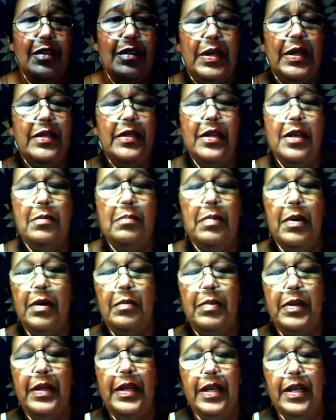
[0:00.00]
have been
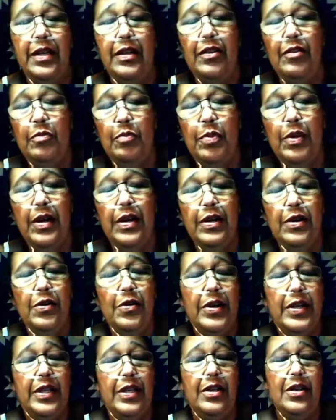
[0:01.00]
a public health
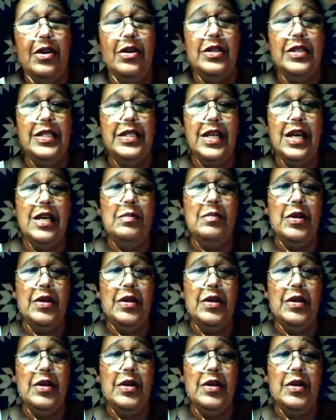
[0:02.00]
priority a long